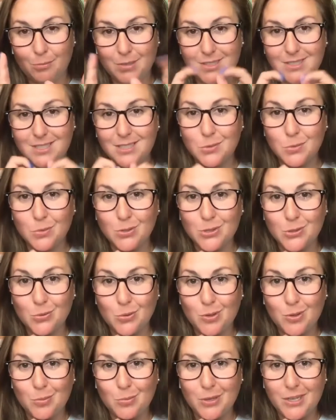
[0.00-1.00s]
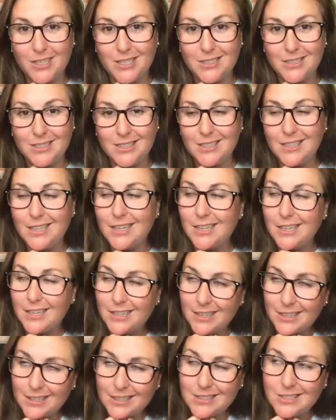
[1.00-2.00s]
But since we're squirrel braining it,
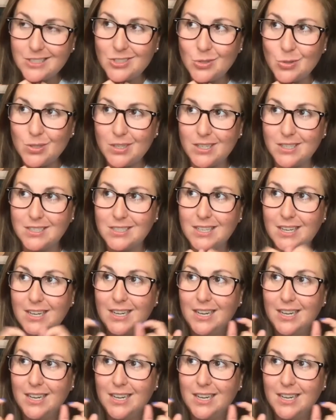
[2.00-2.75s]
let's do this.